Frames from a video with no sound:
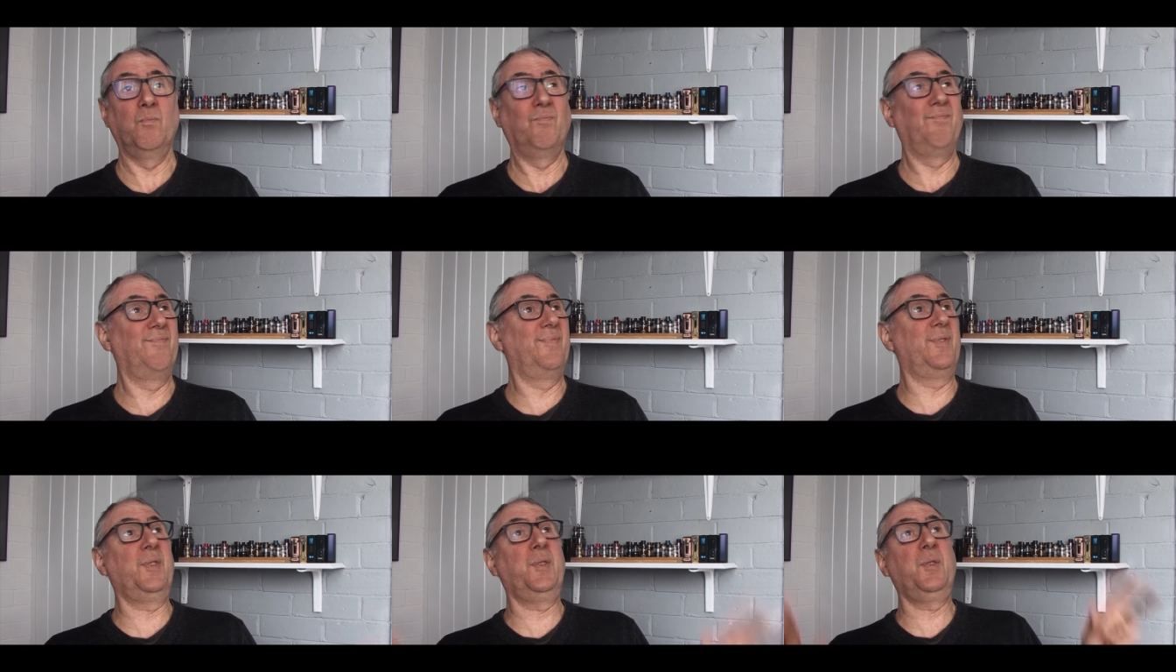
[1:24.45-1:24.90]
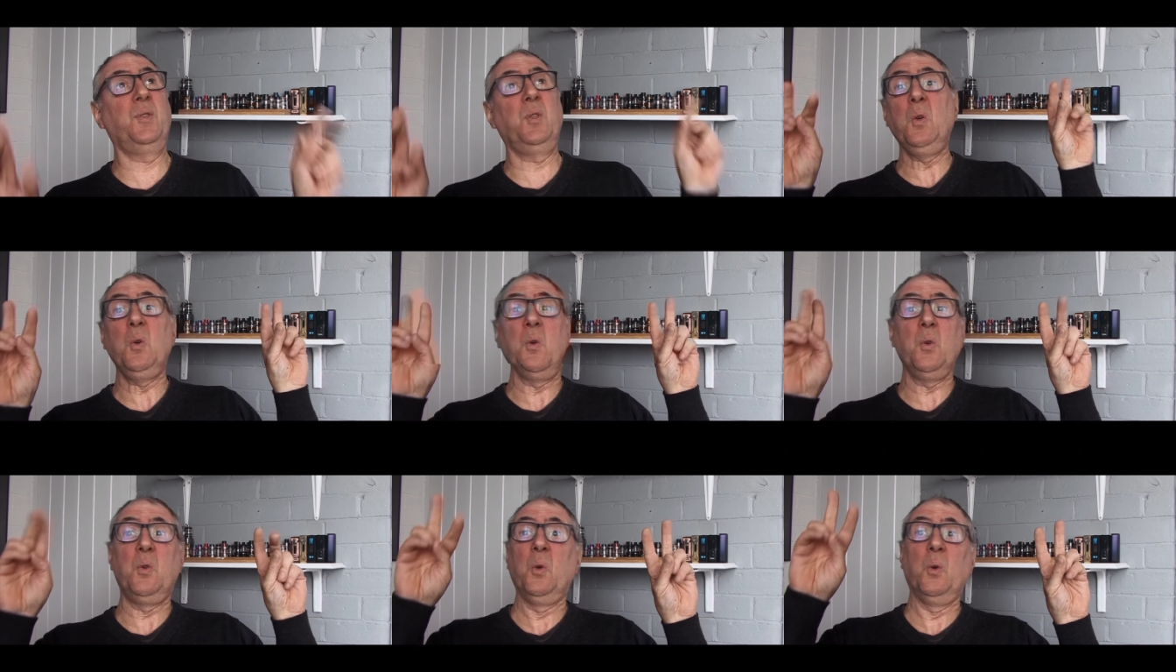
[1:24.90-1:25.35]

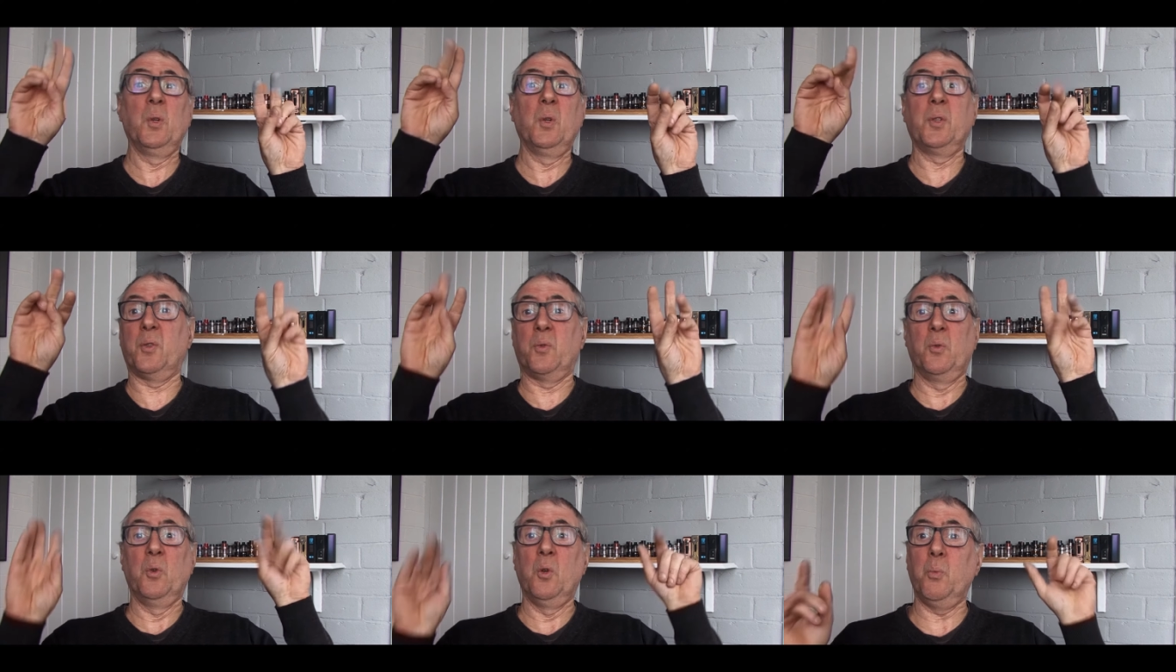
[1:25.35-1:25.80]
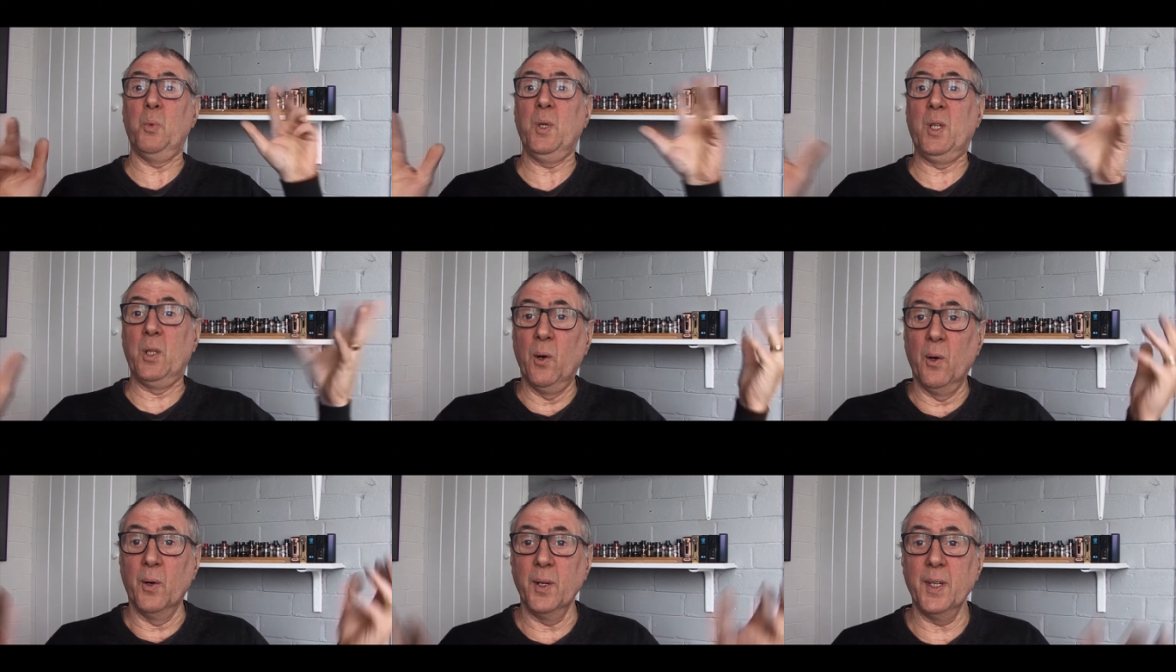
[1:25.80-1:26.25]
studio stroke
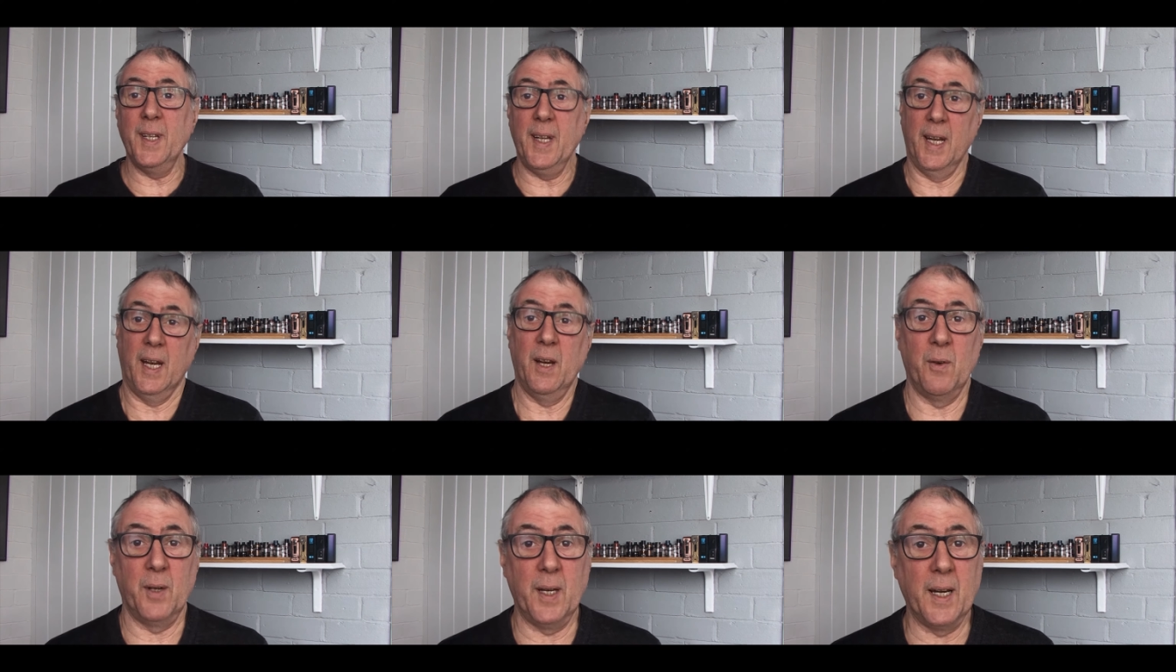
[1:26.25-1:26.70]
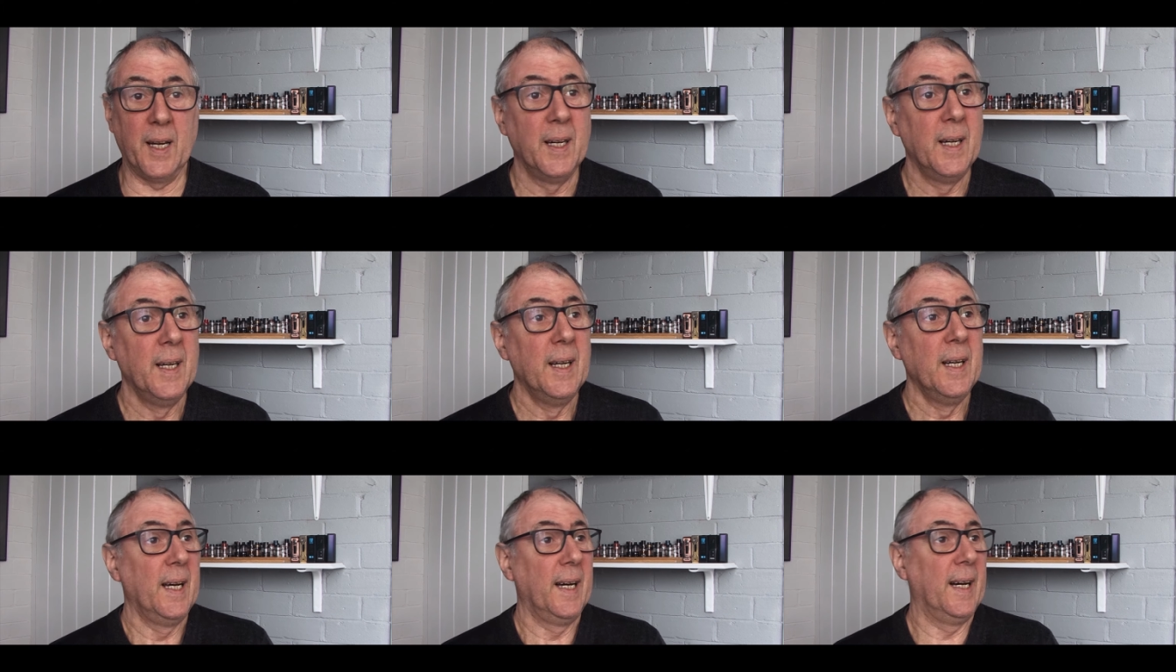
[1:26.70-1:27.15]
recording area.
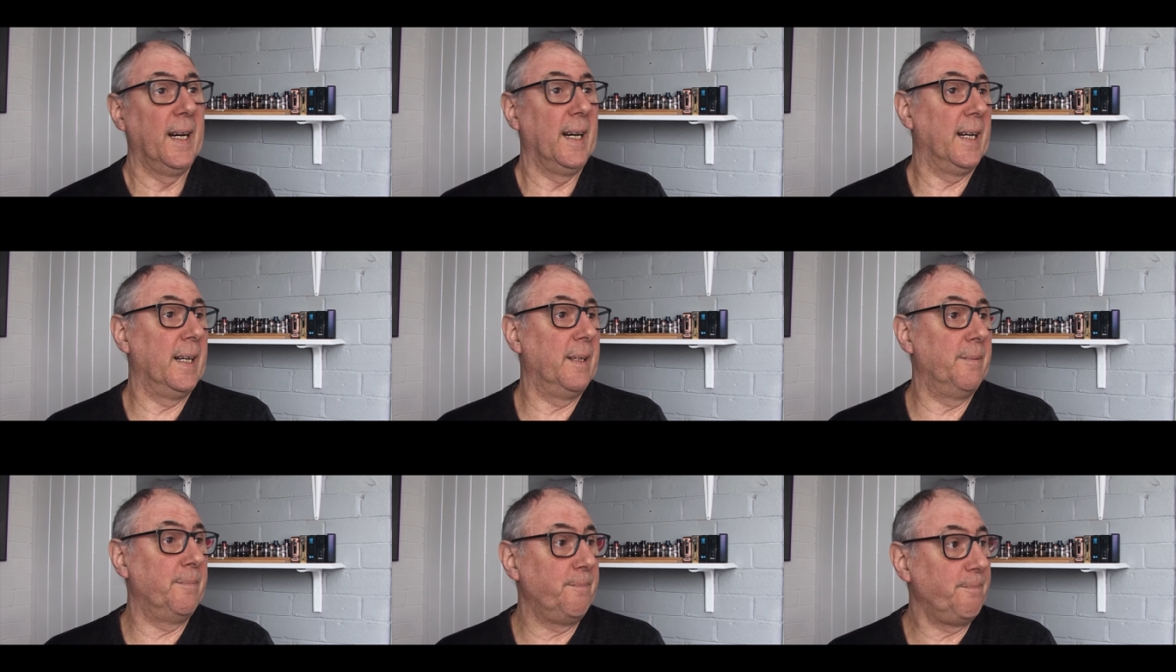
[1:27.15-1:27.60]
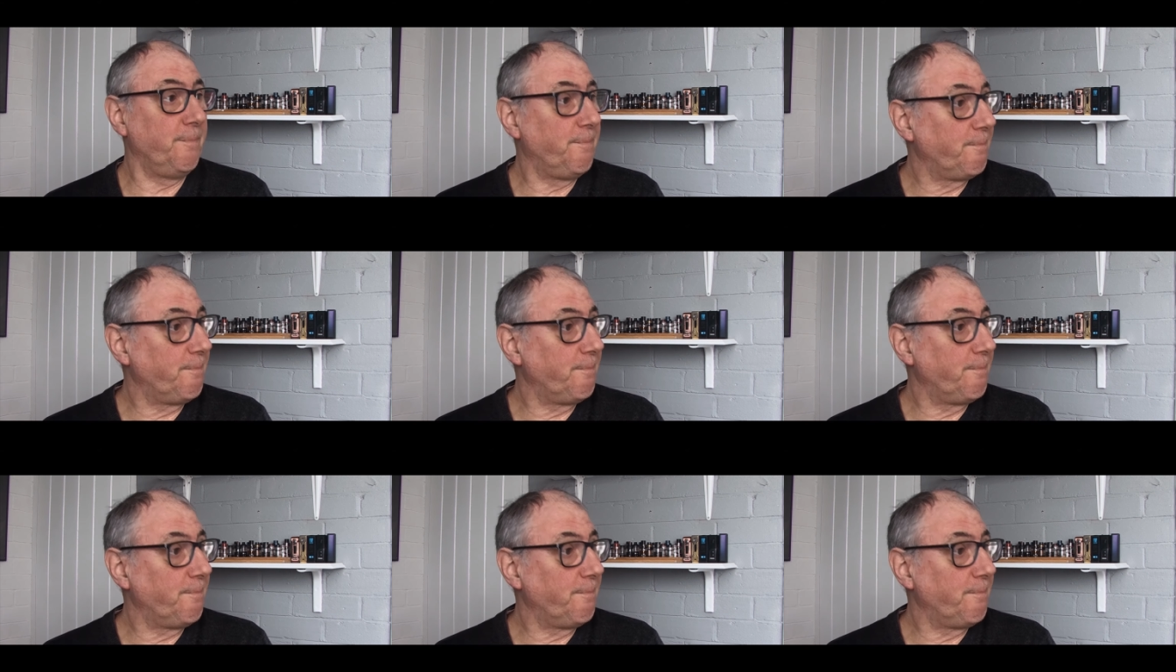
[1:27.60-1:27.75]
Um,